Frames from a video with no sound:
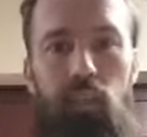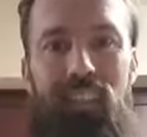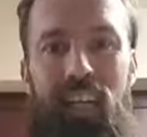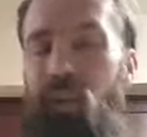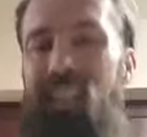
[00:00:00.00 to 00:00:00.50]

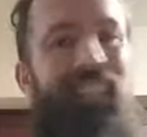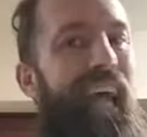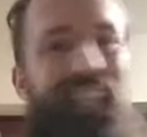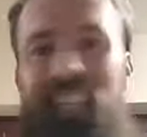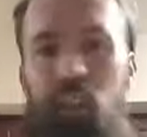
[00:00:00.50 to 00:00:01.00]
I know
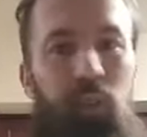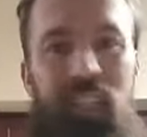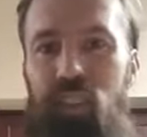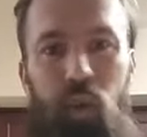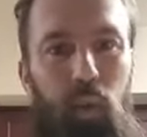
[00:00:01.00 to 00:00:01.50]
exactly how you
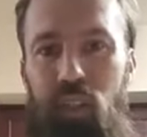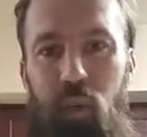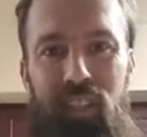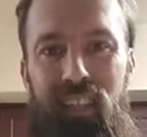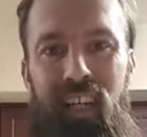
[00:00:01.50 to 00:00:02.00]
get
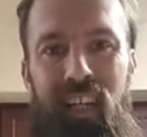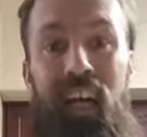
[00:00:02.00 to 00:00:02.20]
scoliosis.